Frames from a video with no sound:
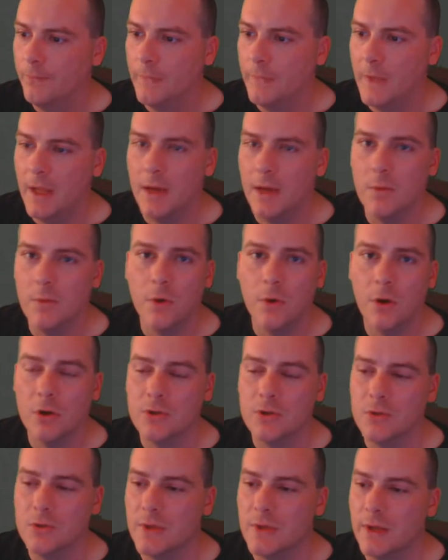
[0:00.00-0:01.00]
and we've got to
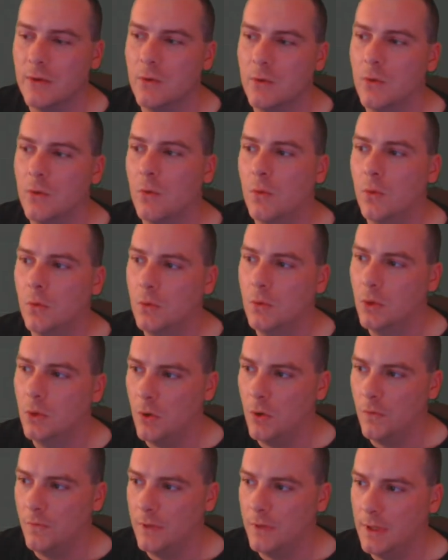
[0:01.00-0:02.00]
do that all
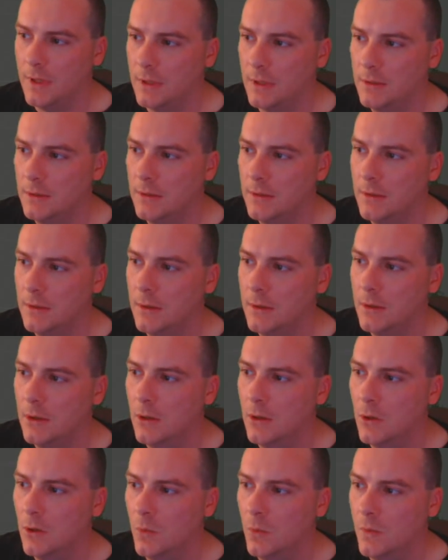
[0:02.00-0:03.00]
over again
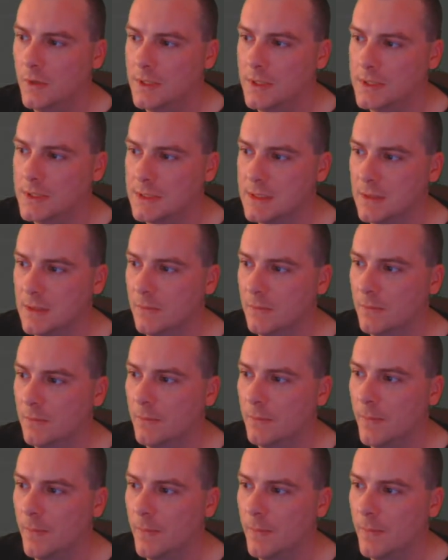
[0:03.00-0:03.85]
with this sim.